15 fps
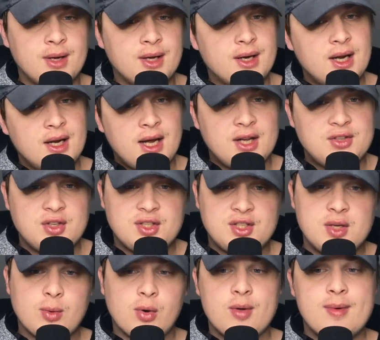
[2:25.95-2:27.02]
But but as you can
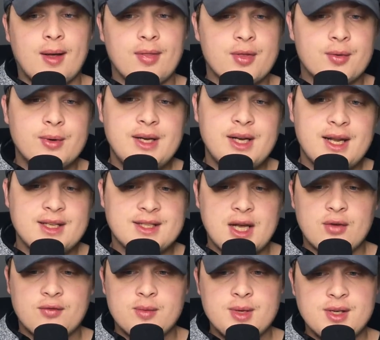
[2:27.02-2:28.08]
see, we're only about three days
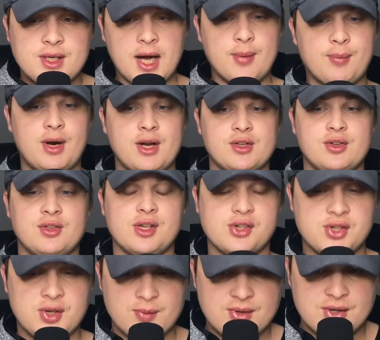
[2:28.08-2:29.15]
out from these high pressure
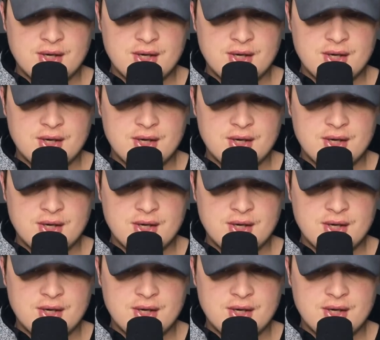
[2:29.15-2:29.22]
systems.